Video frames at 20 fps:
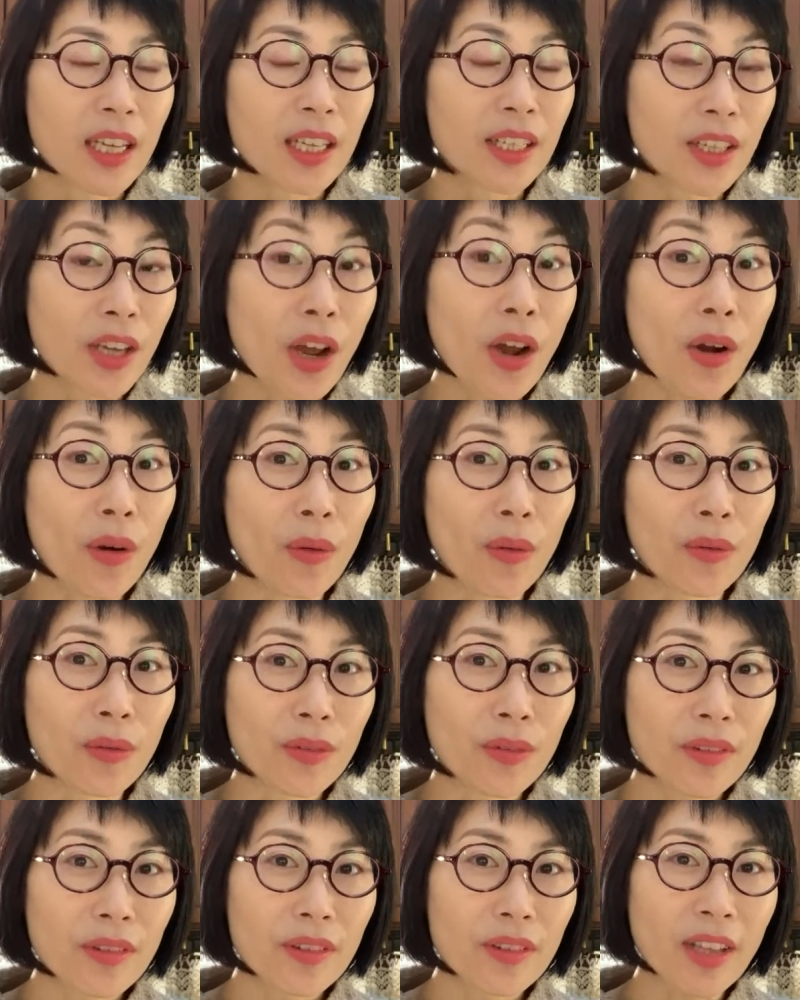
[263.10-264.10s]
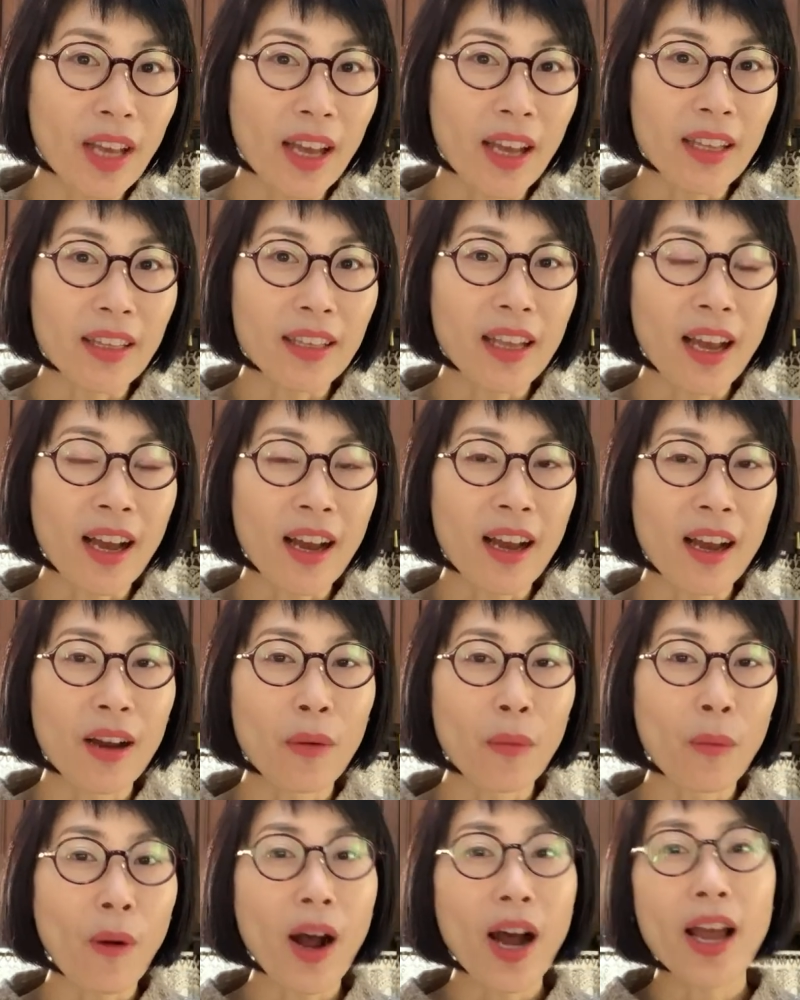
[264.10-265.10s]
known that
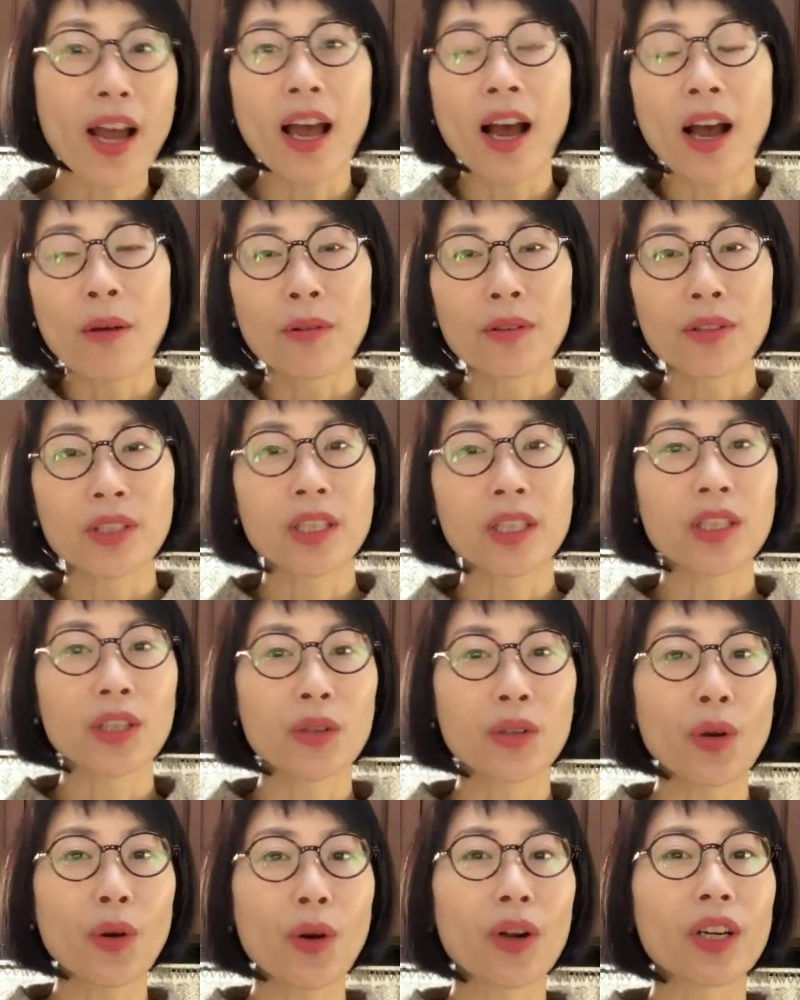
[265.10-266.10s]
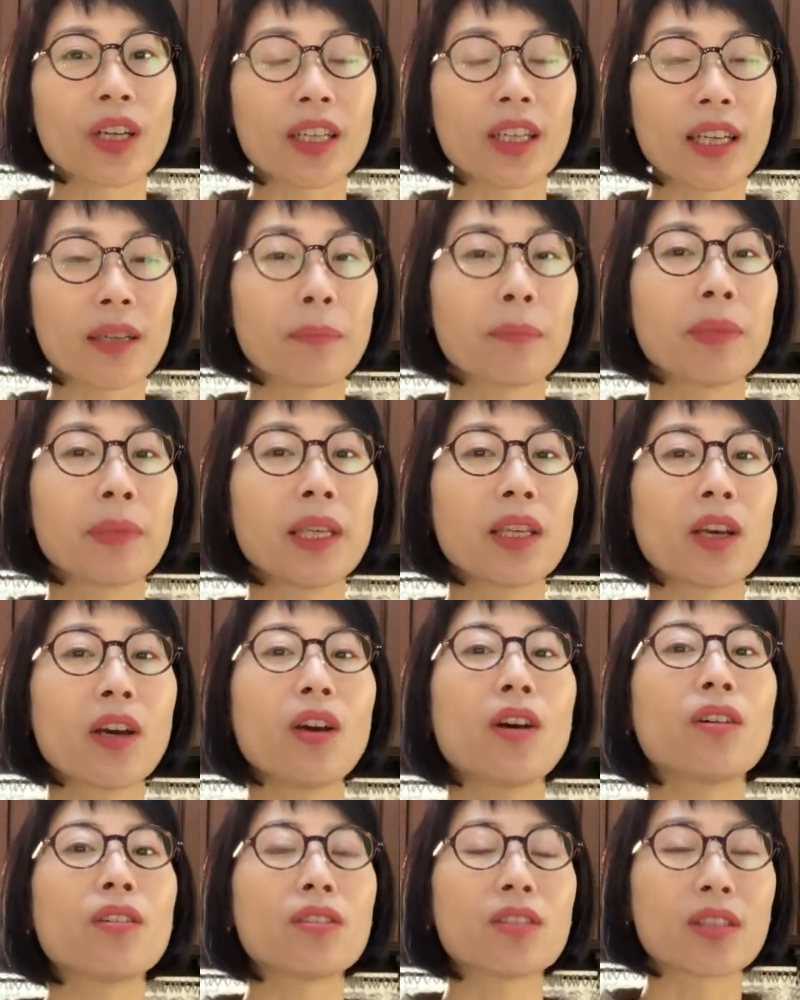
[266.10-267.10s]
uh, why I was in New York
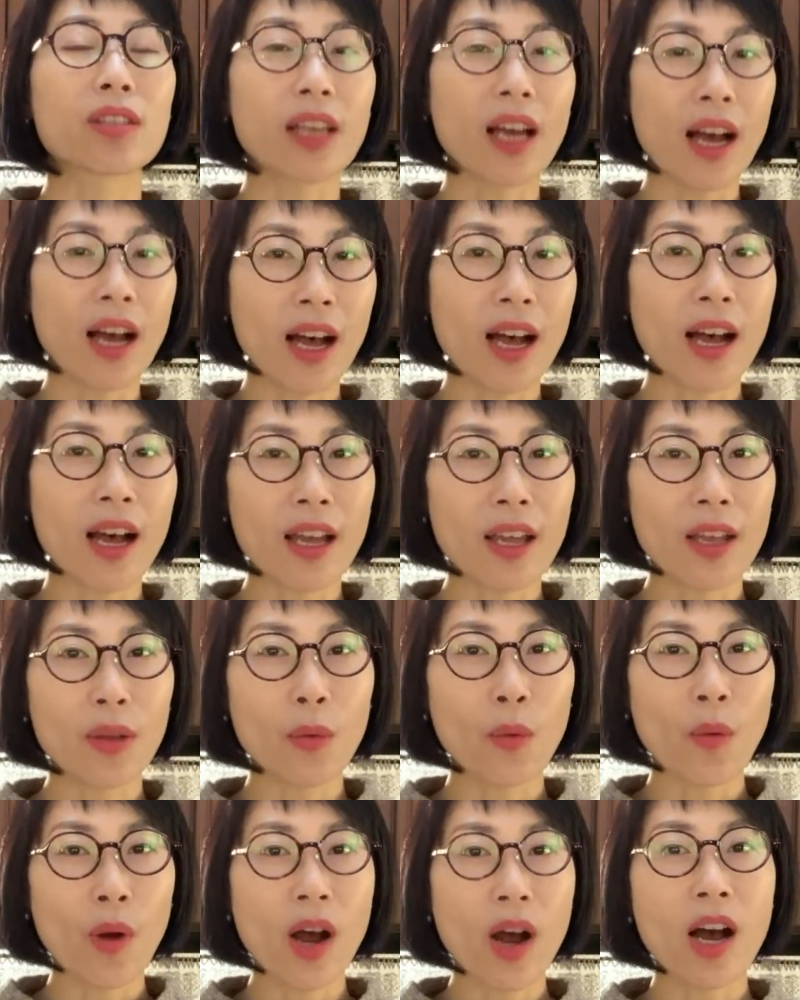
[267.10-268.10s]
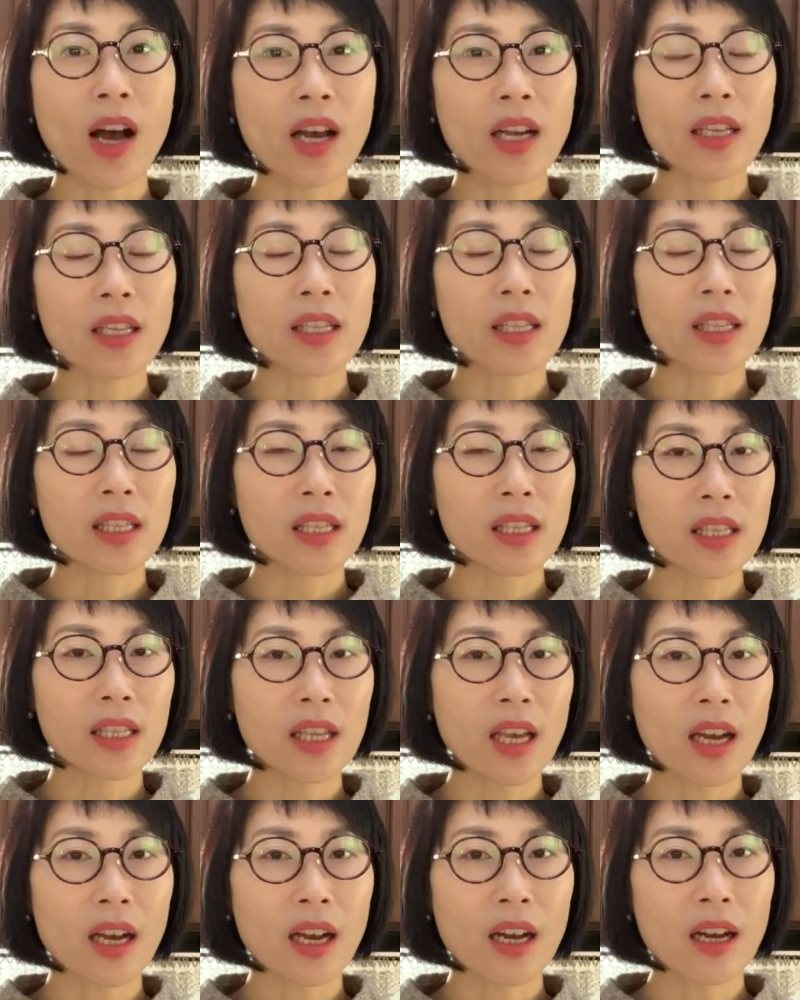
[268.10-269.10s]
because I was
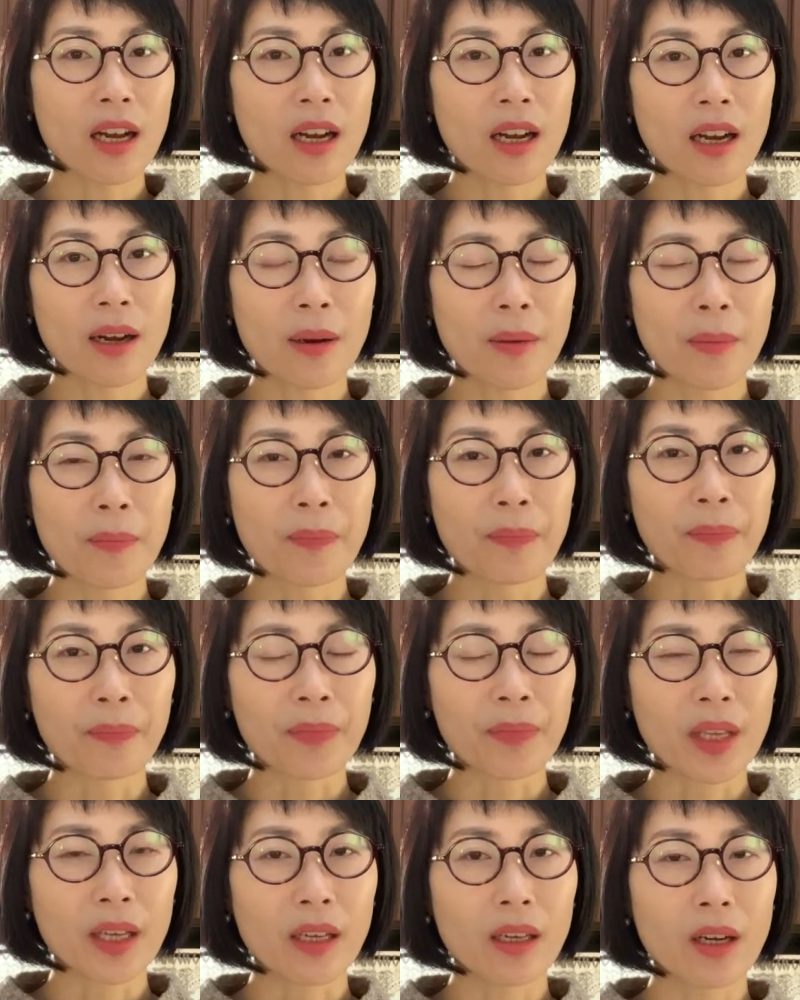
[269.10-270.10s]
um,